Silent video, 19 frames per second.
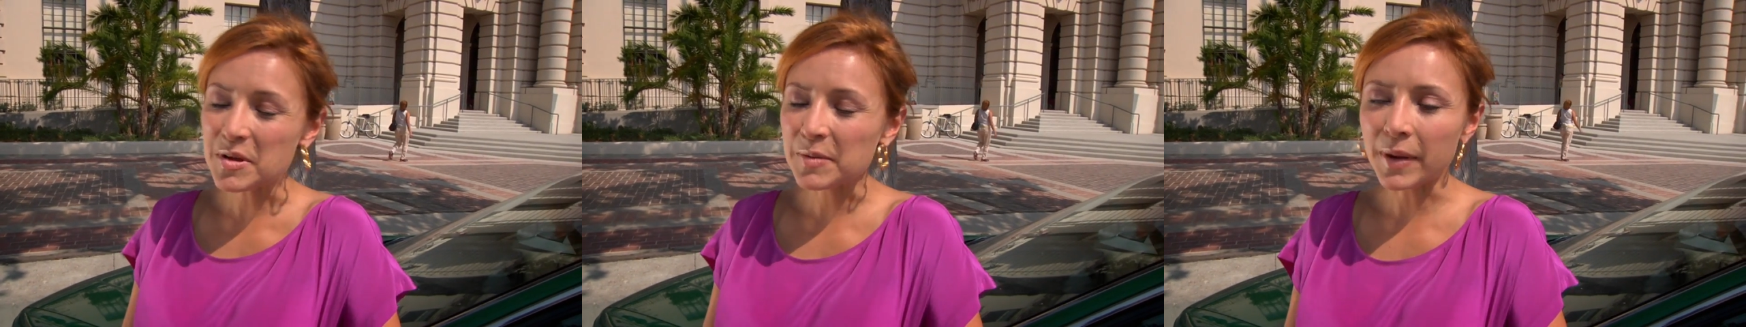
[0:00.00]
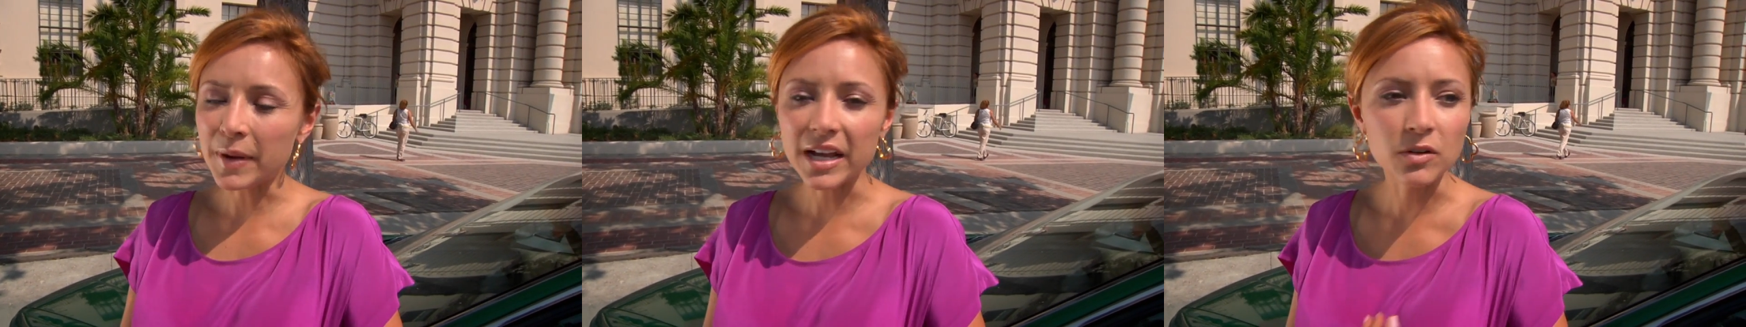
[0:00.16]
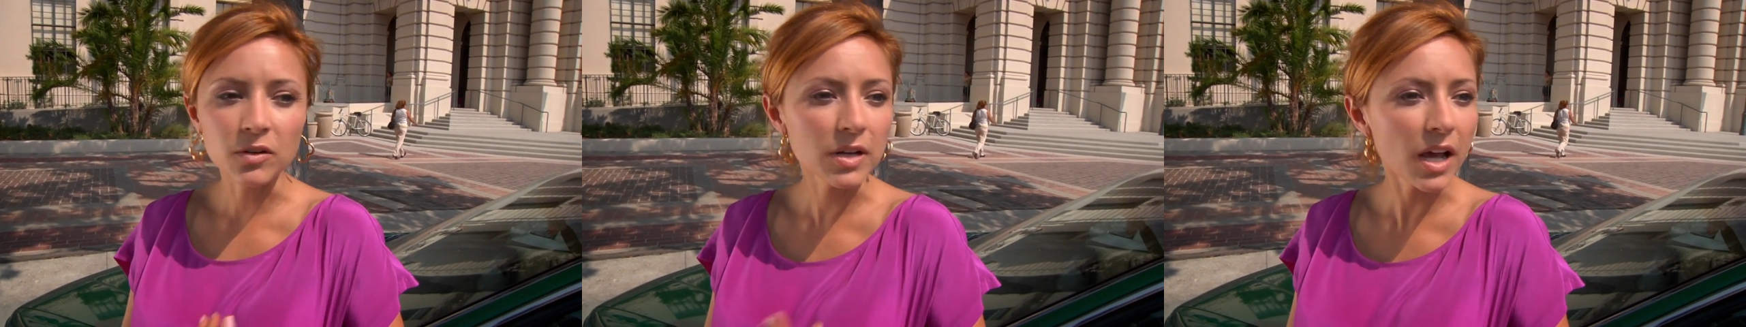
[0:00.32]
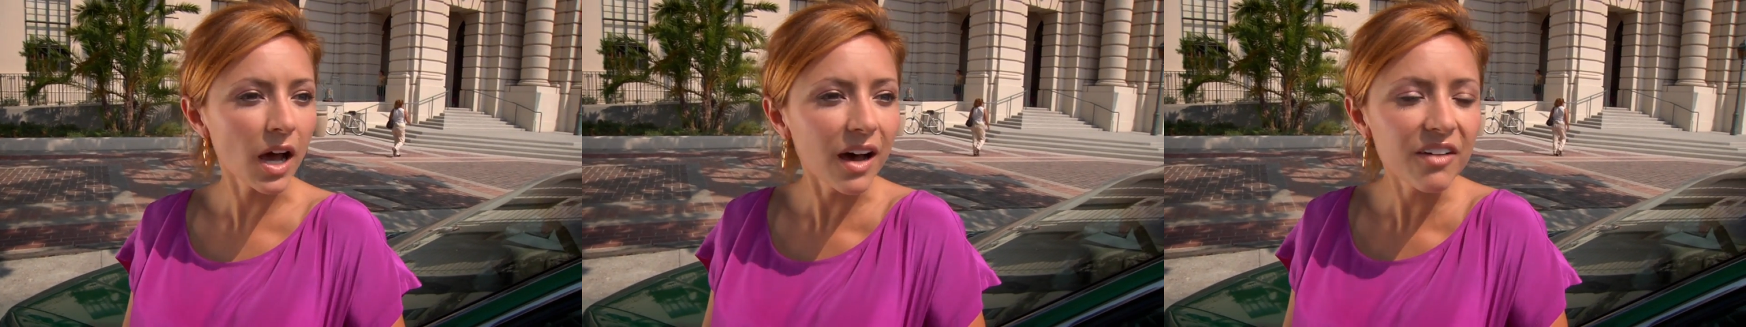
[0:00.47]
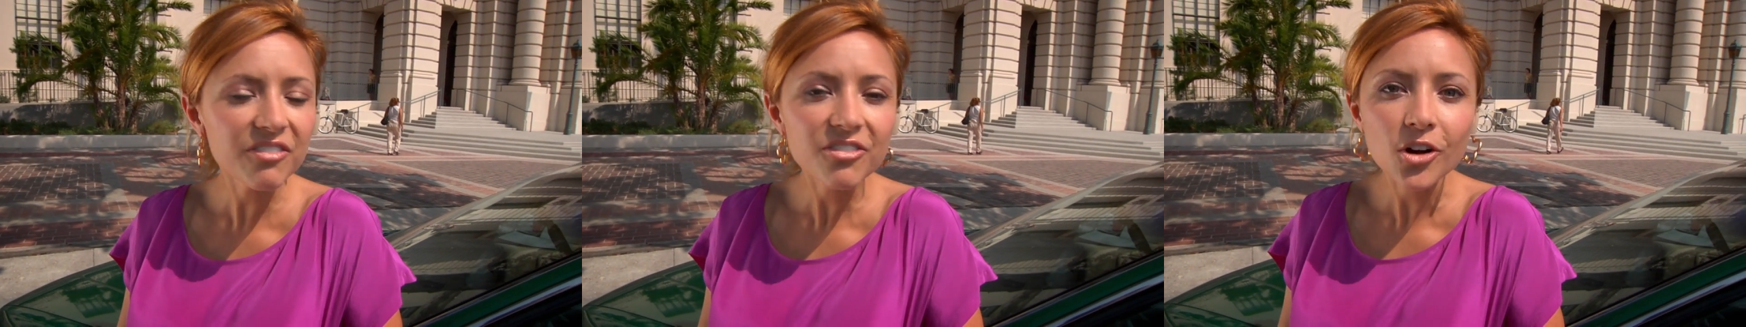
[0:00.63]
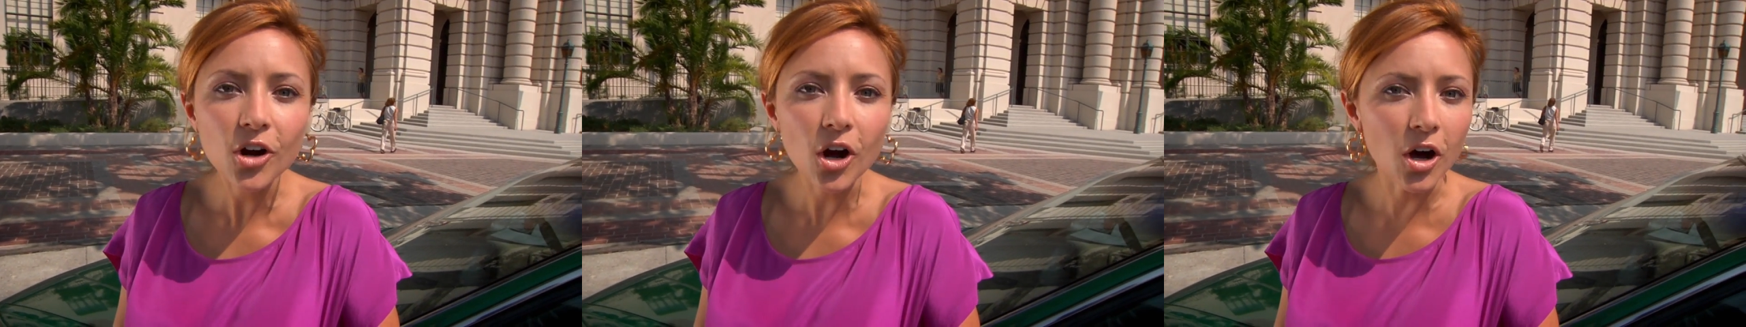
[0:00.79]
I mean, my own
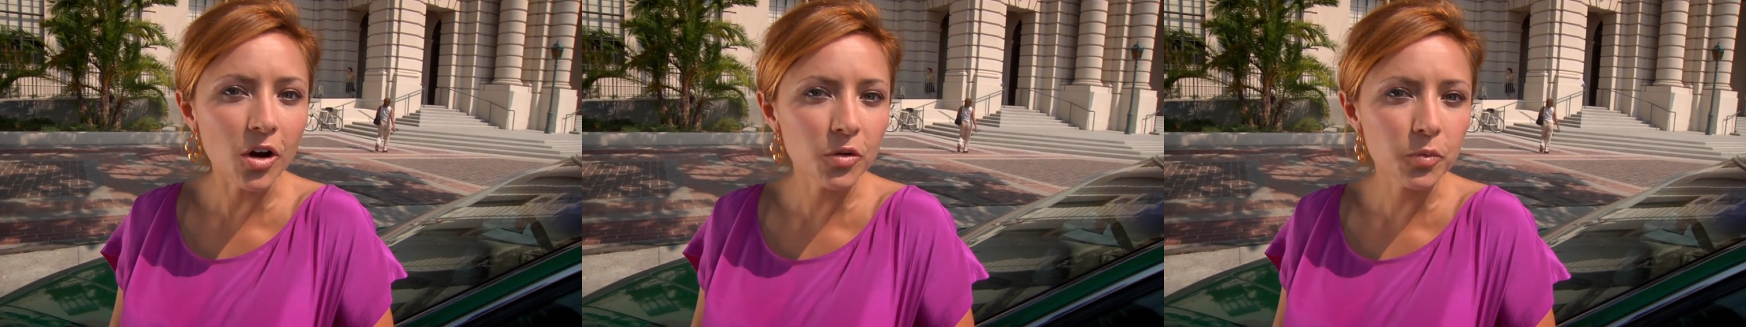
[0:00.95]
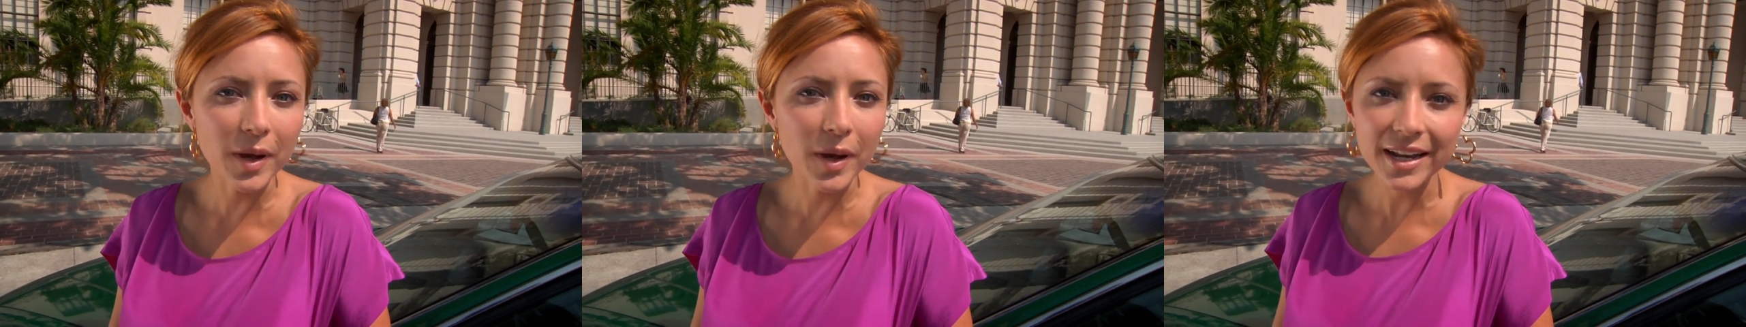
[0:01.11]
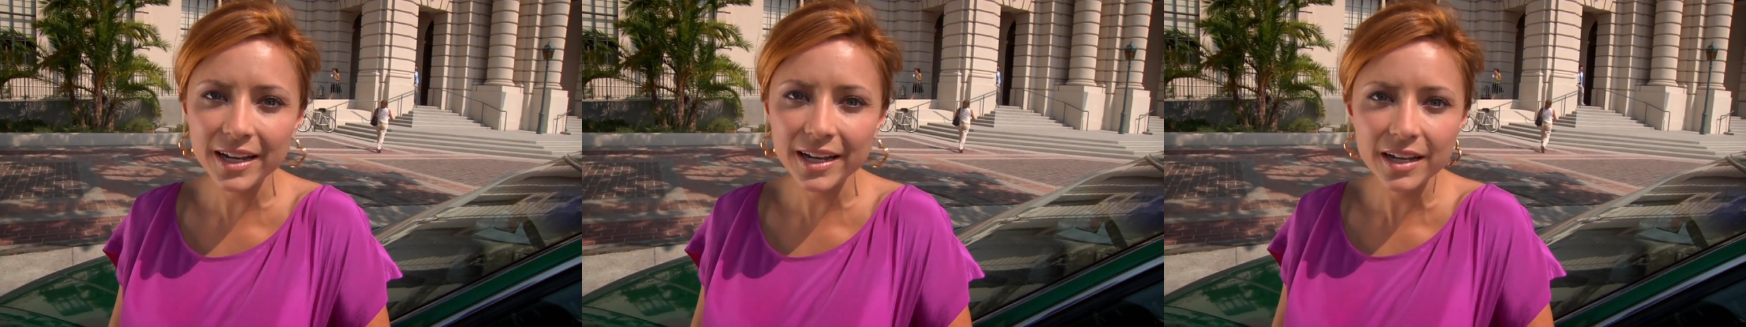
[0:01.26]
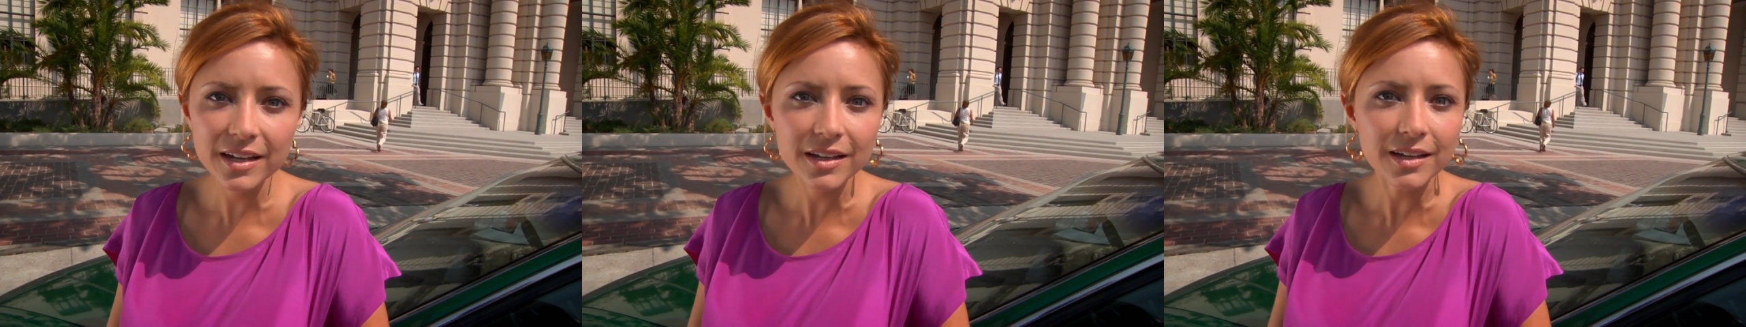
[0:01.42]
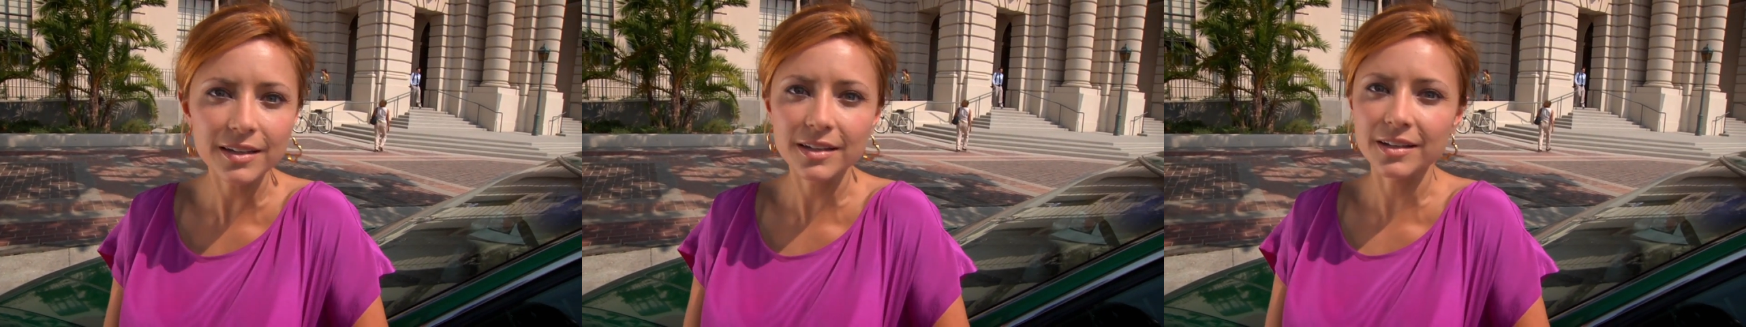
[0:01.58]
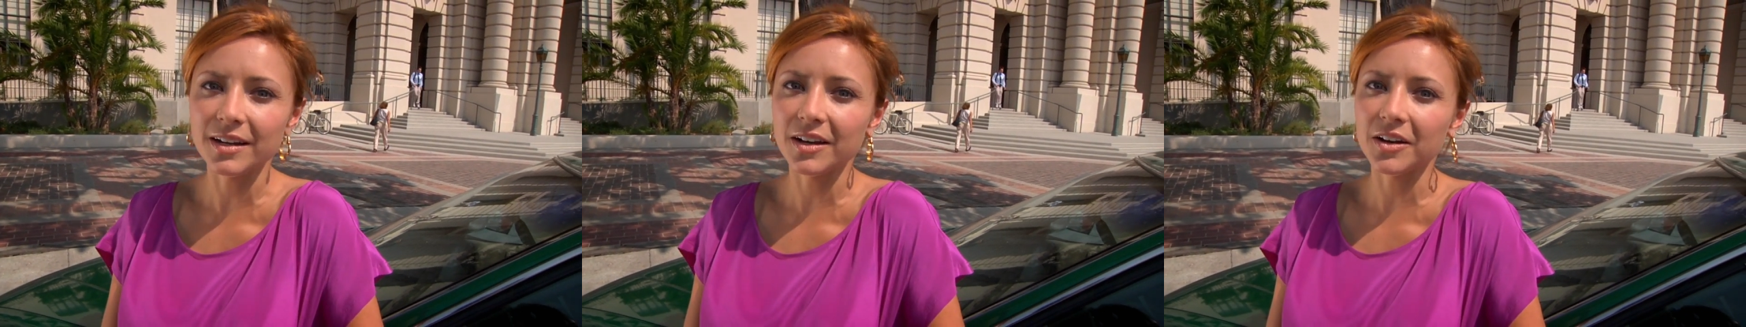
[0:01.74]
cover
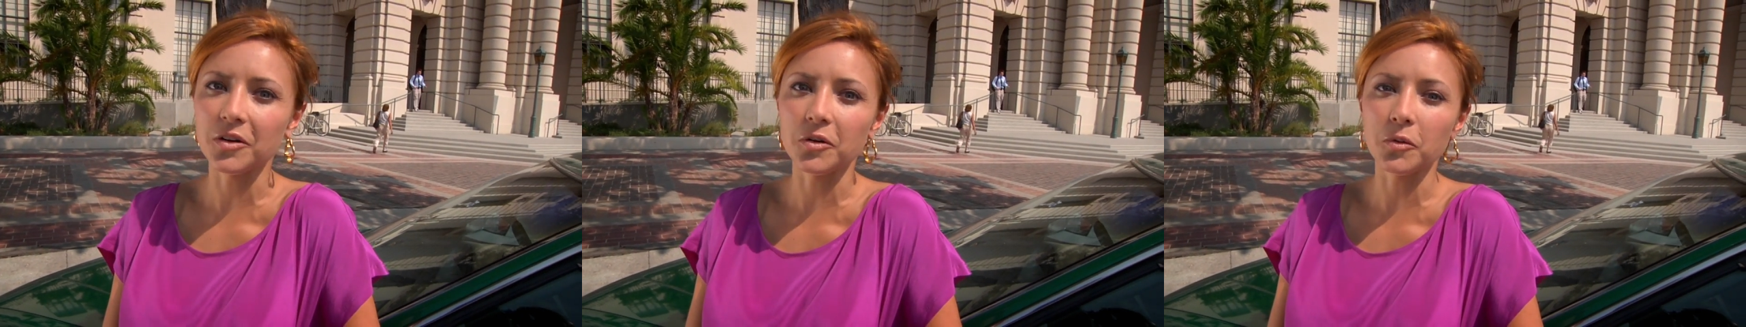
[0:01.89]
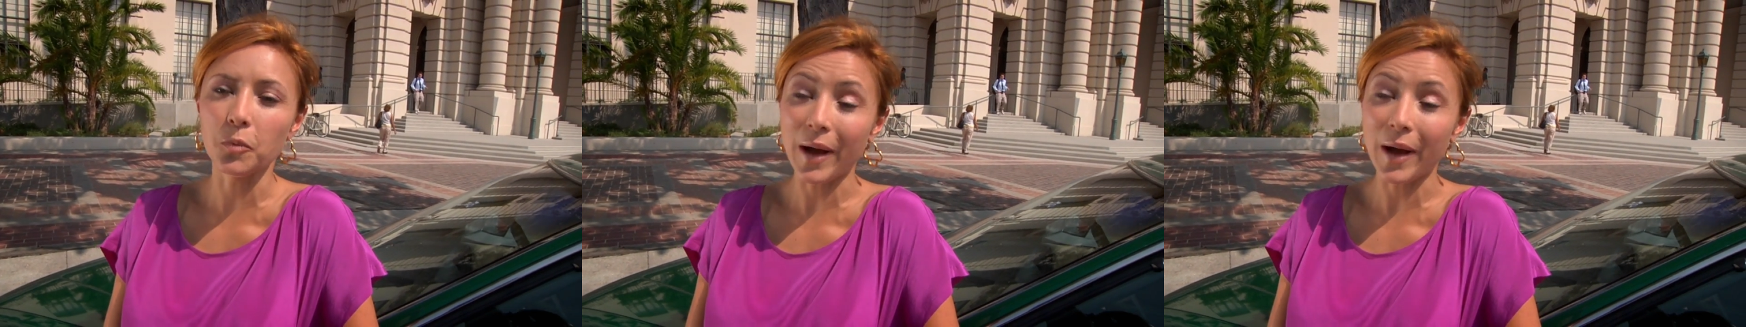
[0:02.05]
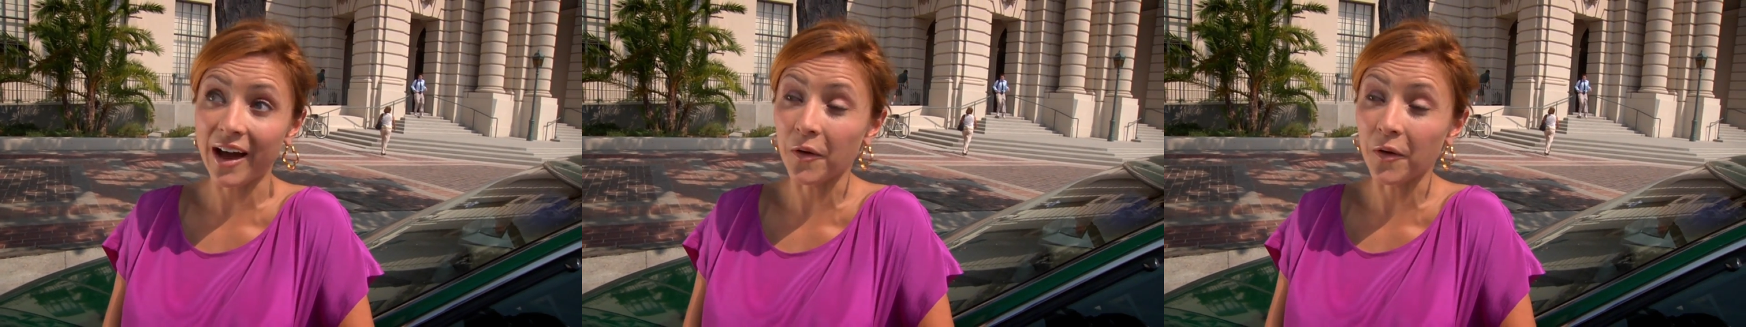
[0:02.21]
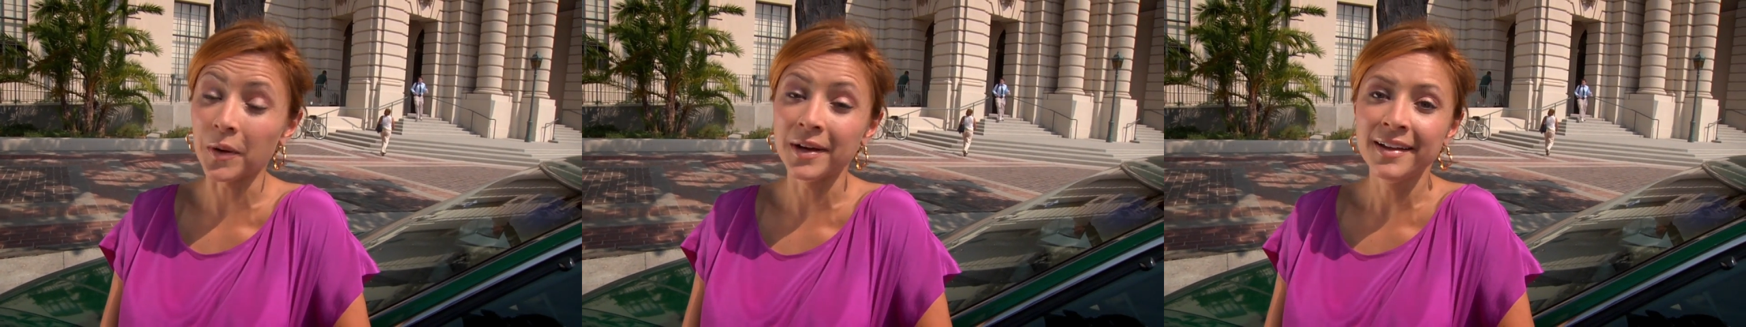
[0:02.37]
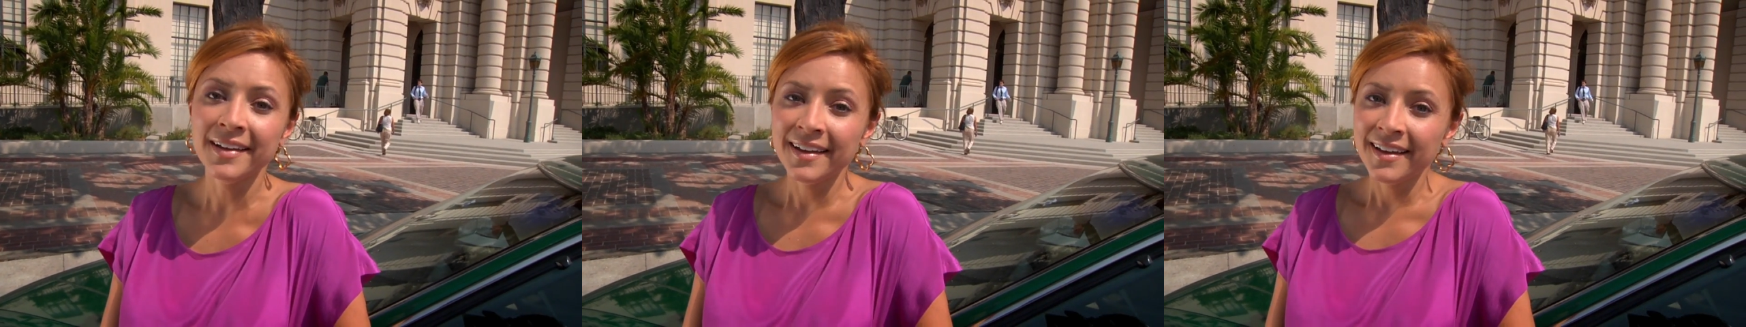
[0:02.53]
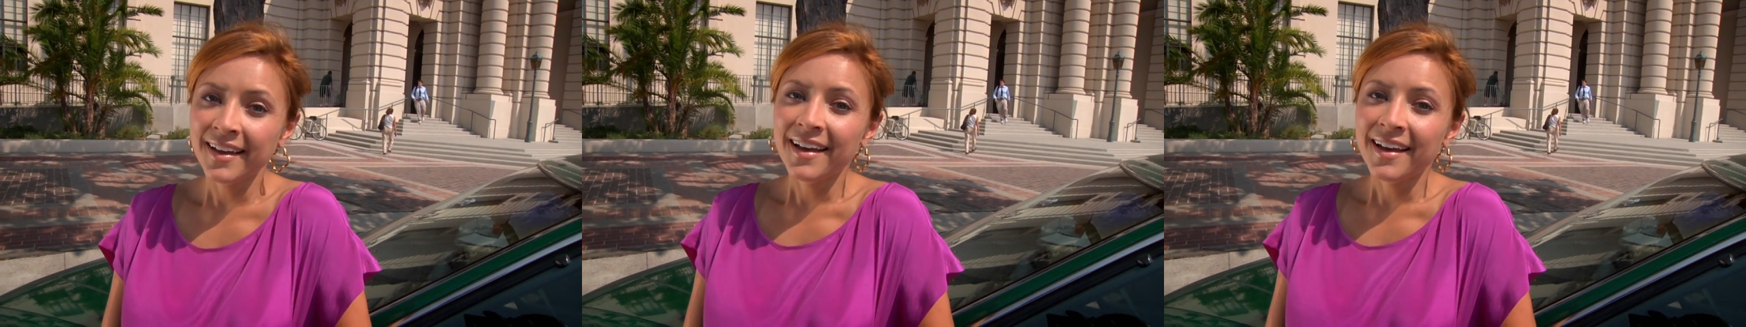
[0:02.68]
already, you know, wow.